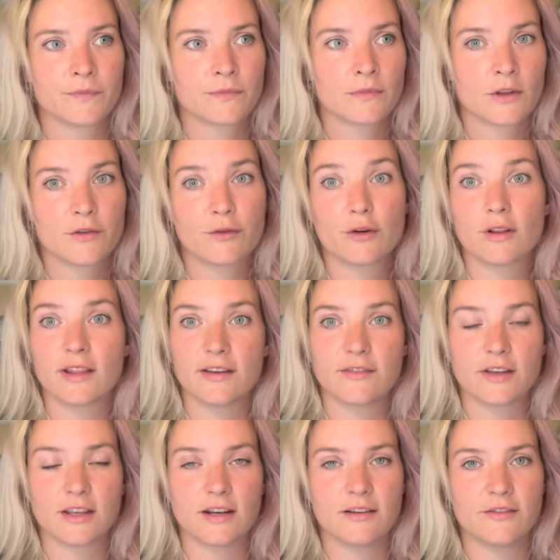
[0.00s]
for
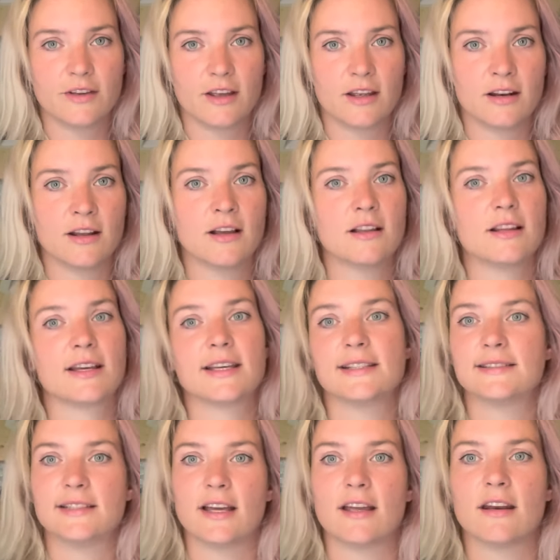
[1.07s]
living in a van? Like I
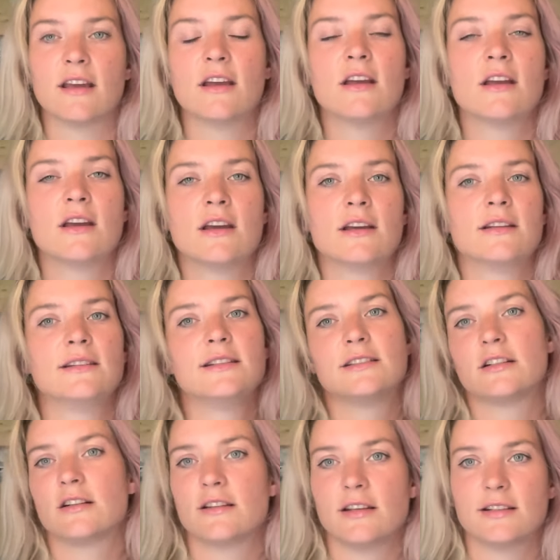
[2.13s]
said, these
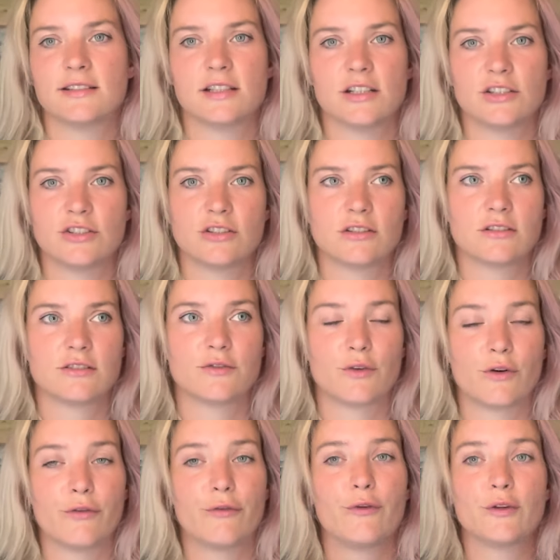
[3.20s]
are the essentials
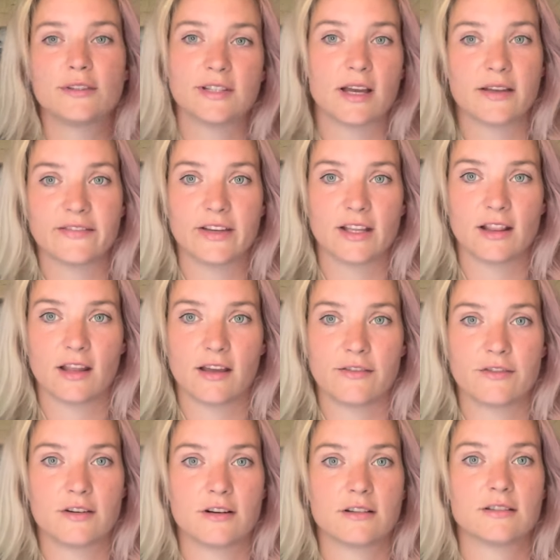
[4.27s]
for full-time van
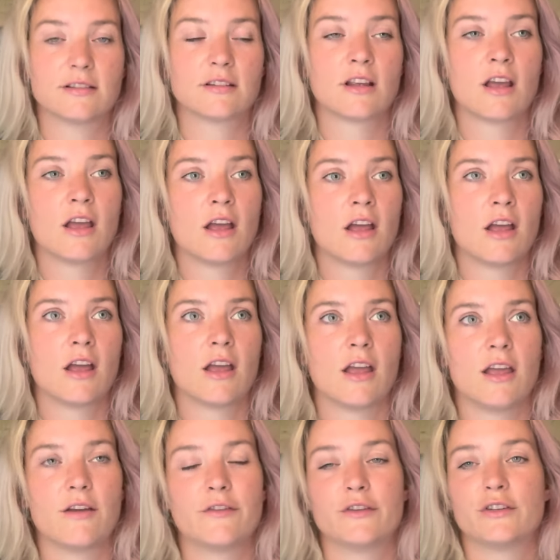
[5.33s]
lifers.
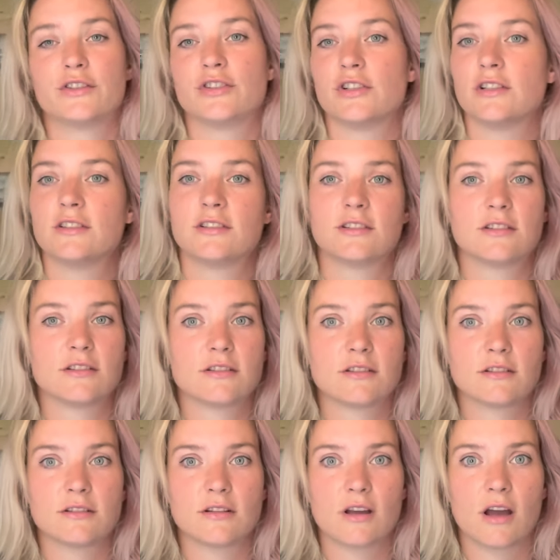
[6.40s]
If you're just
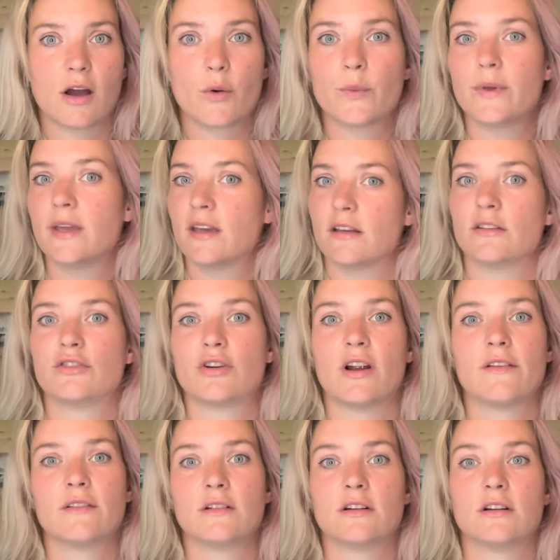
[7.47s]
a weekend
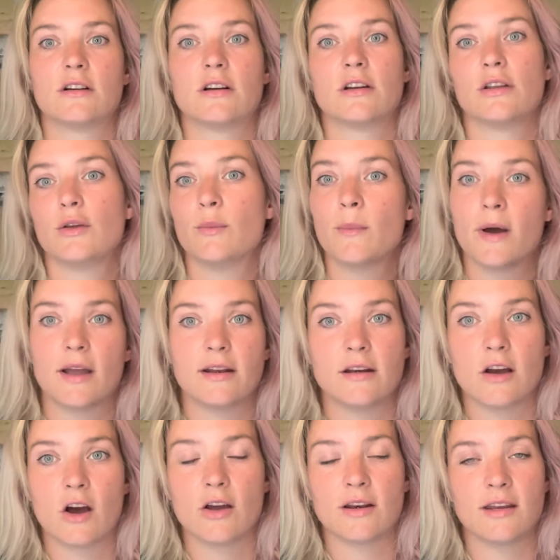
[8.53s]
traveler, you might
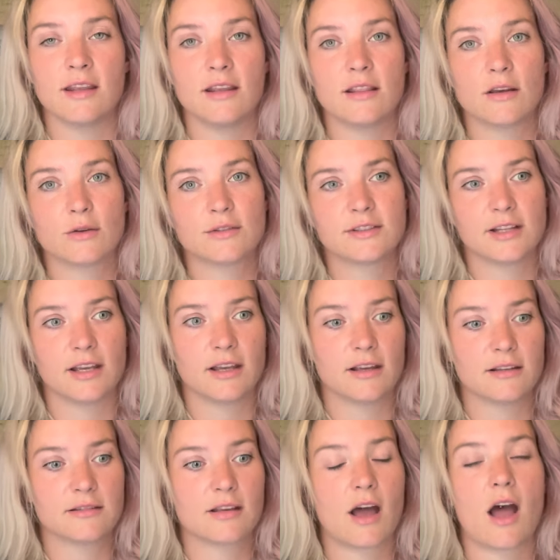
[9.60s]
not need those
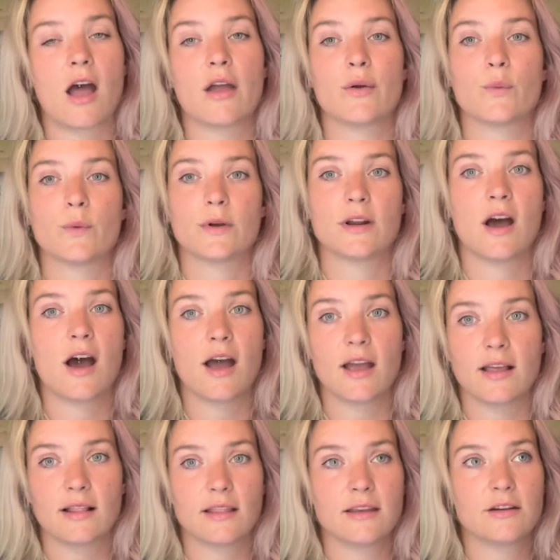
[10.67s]
things. I would
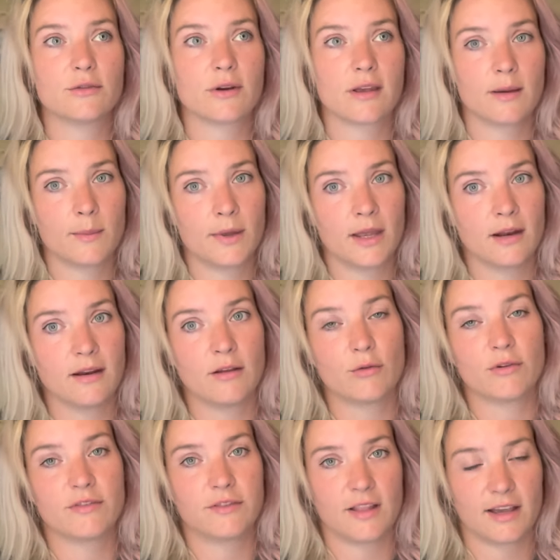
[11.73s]
highly recommend
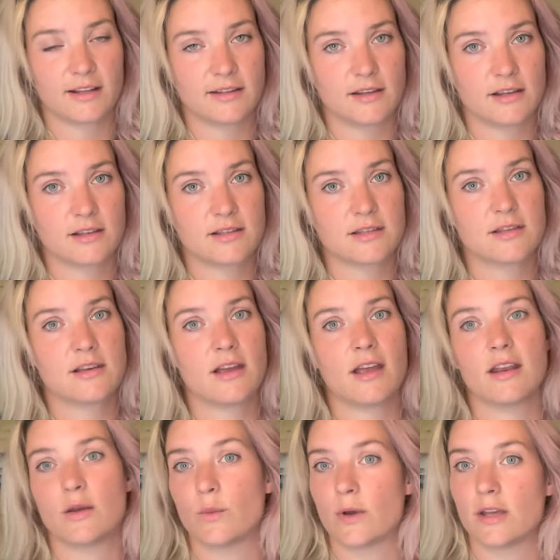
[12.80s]
Reflectix
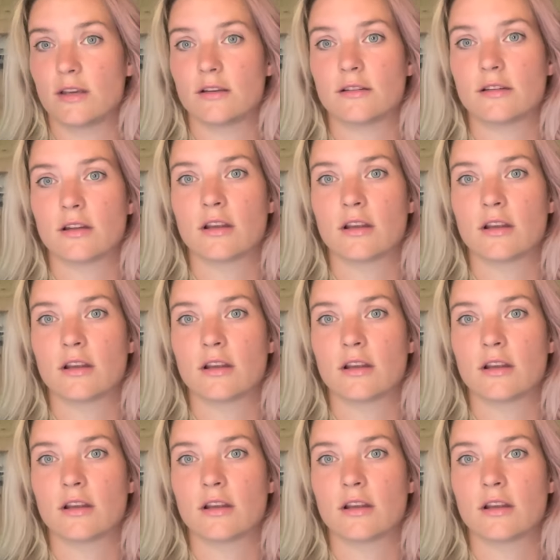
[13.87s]
anyways.